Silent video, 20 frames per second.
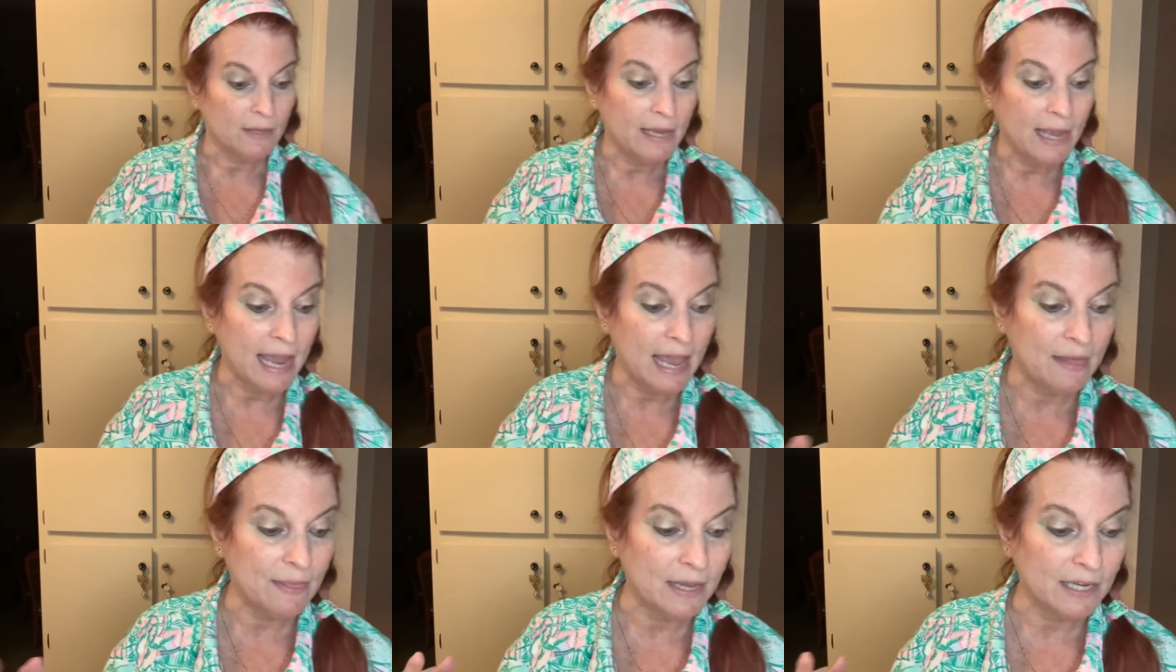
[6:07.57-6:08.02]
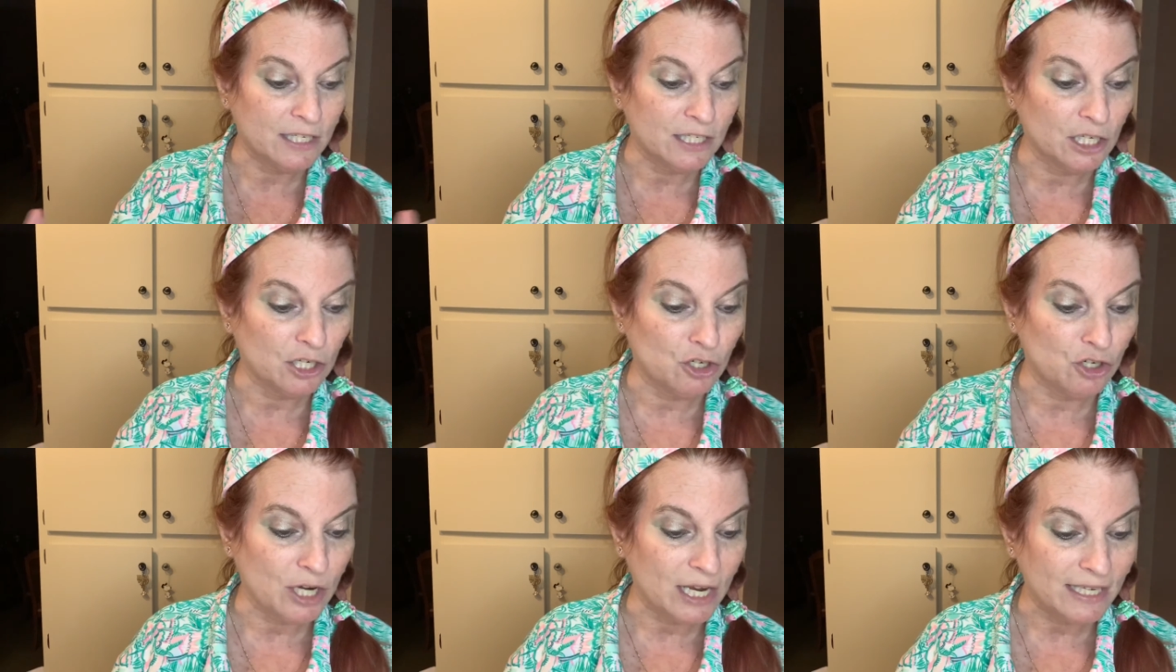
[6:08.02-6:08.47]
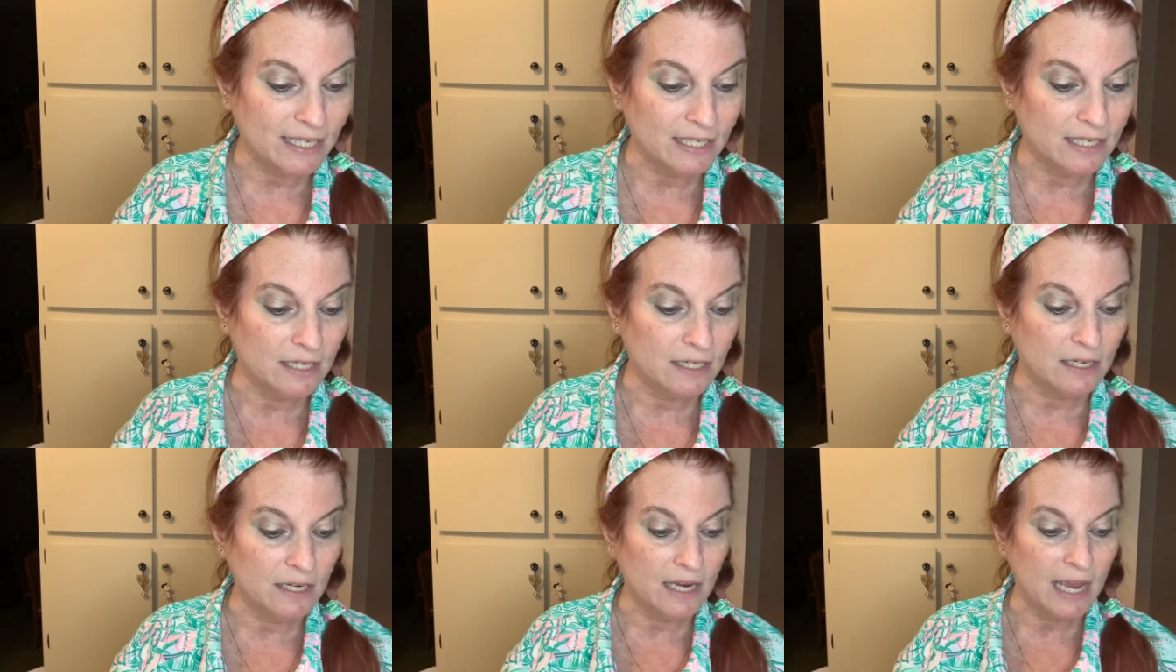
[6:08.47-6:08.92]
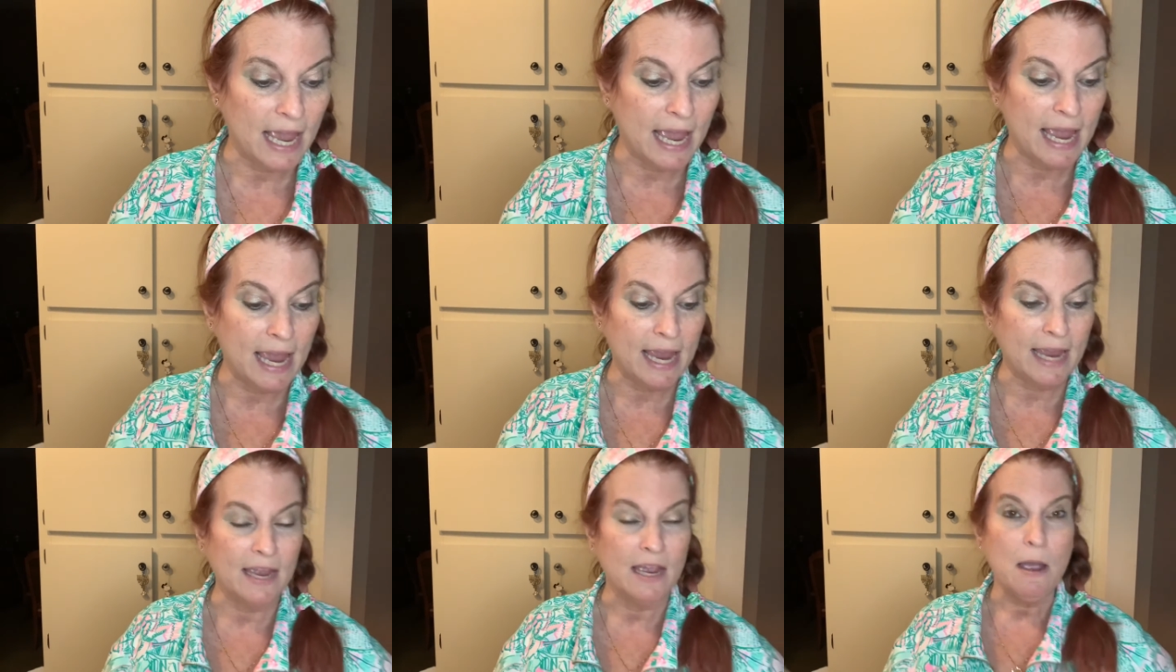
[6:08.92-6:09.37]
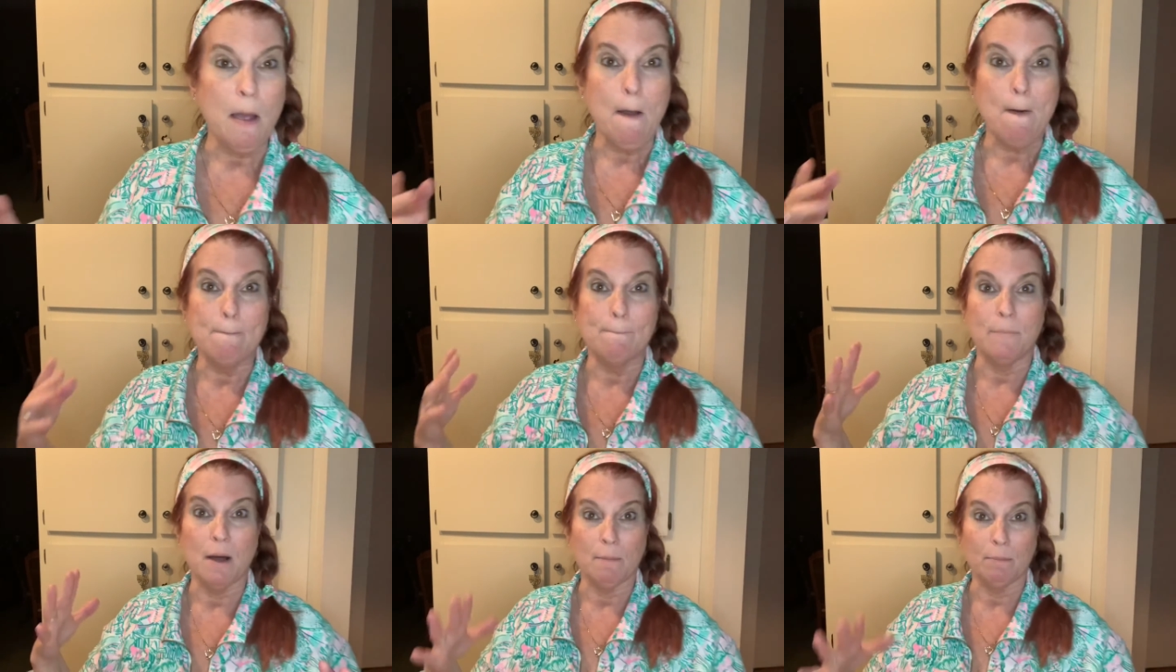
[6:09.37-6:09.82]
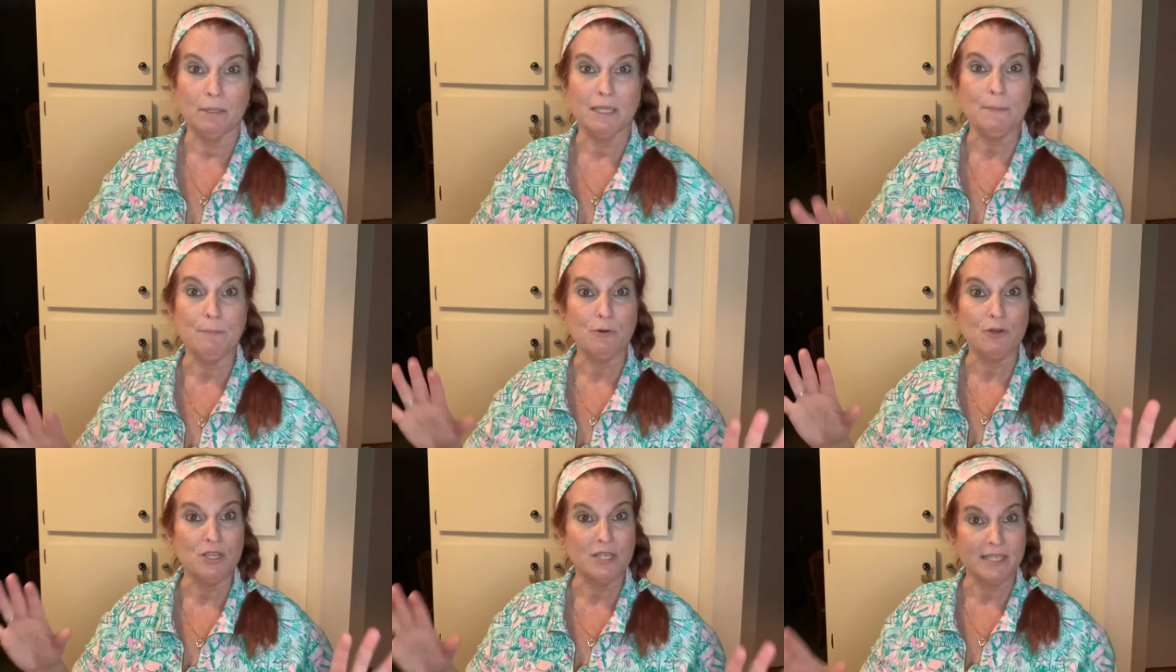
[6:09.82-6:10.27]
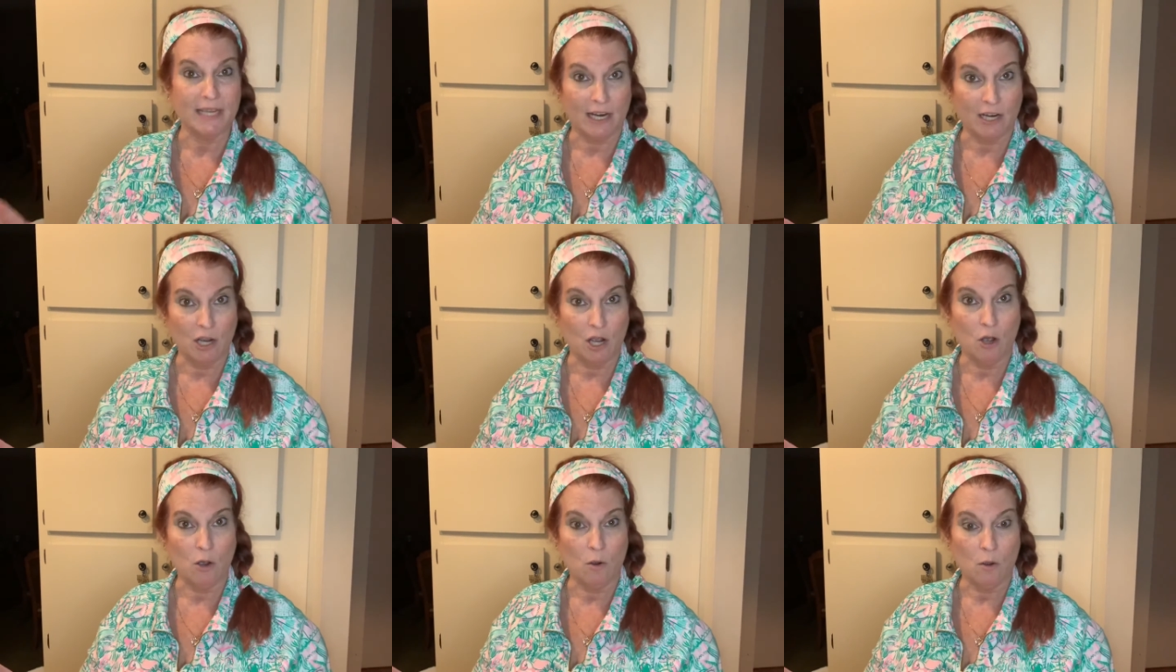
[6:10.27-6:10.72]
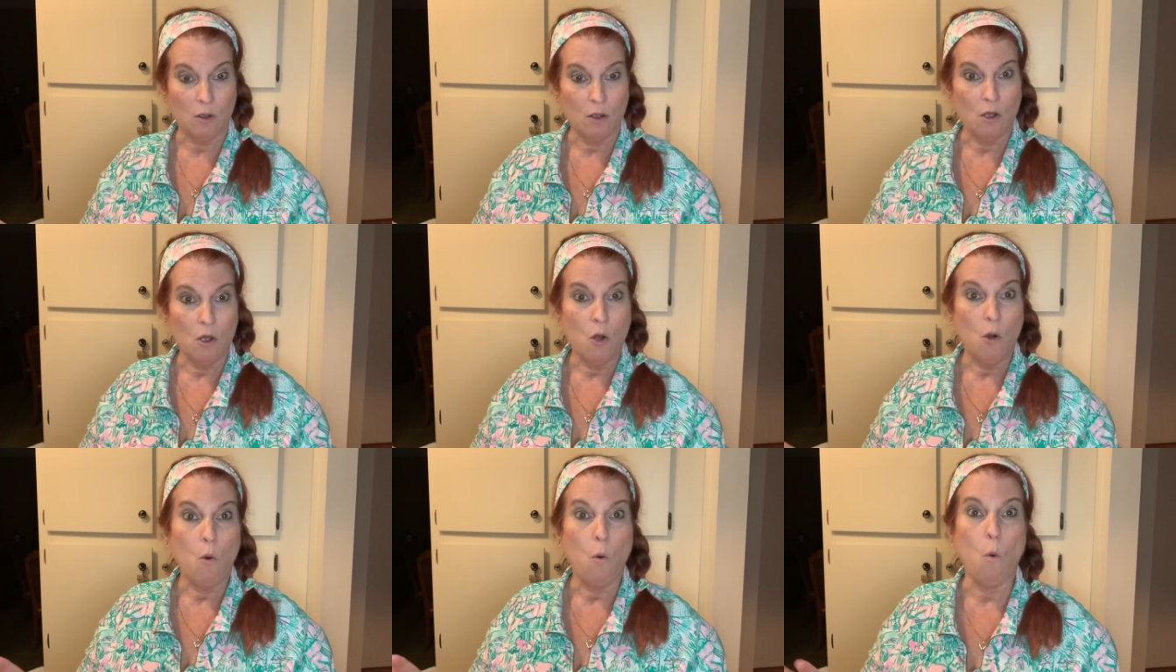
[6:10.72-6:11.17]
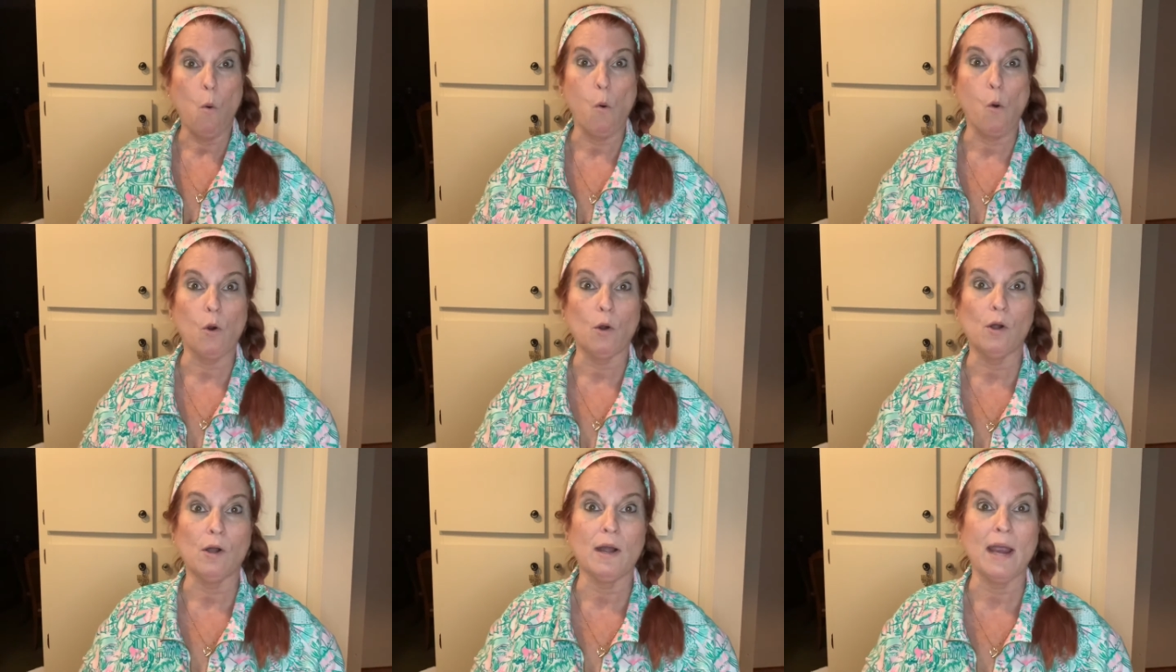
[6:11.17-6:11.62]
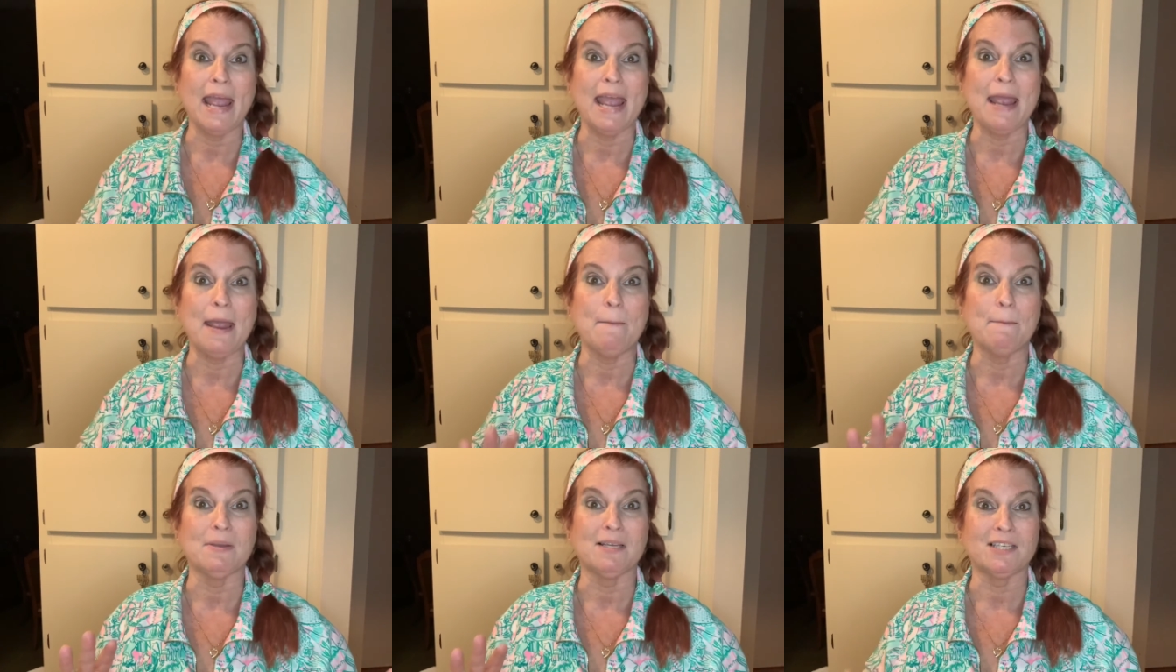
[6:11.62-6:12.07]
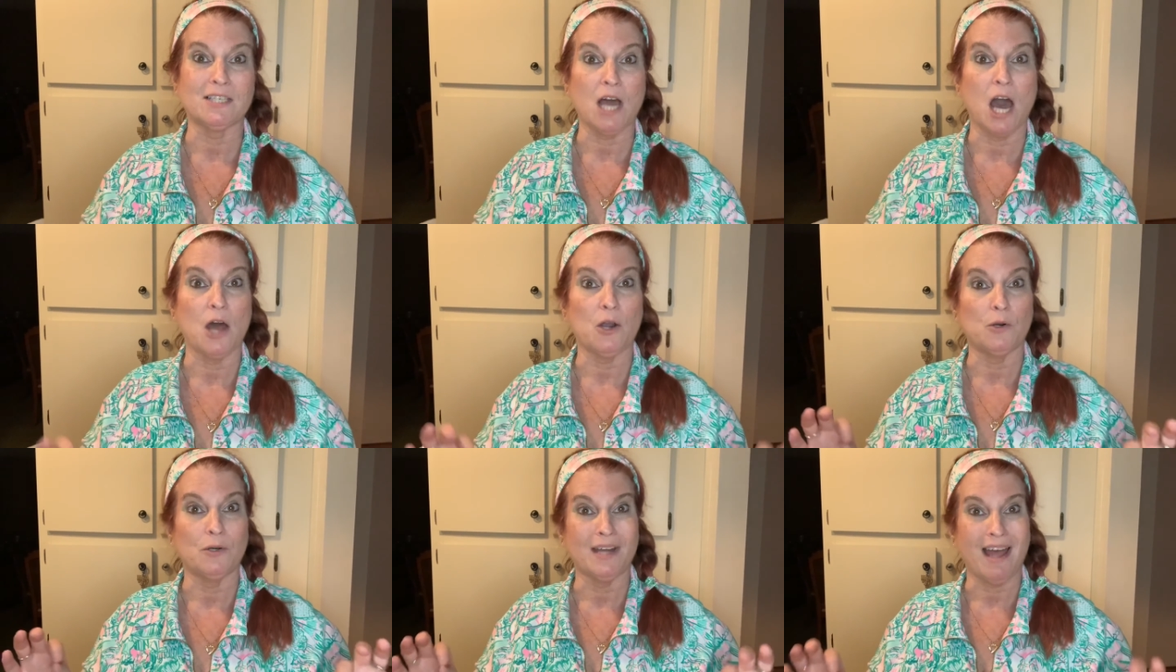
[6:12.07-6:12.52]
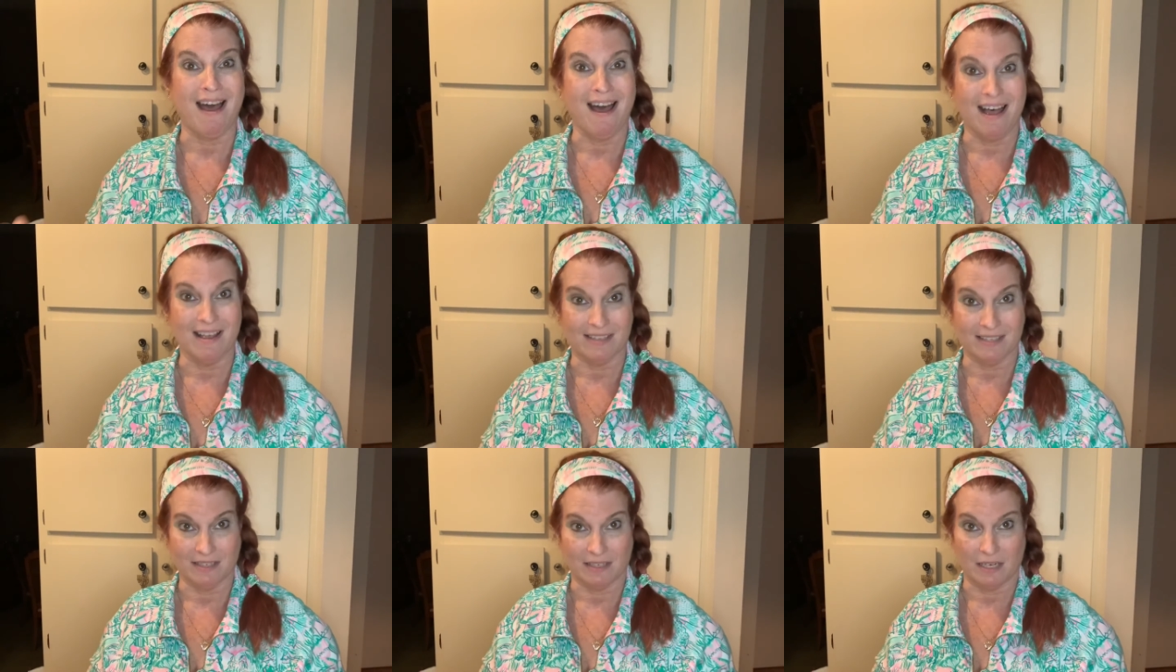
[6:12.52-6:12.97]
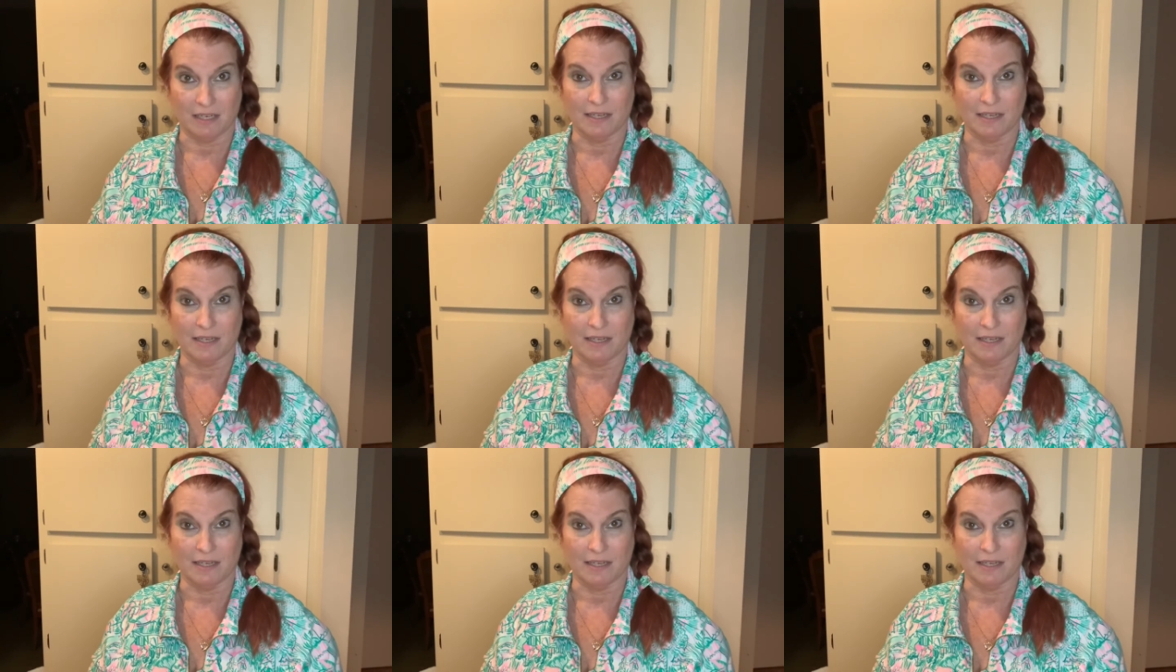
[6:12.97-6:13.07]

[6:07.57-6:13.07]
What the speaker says: and they suggested a bubbly Prosecco or a Moscato d'Asti.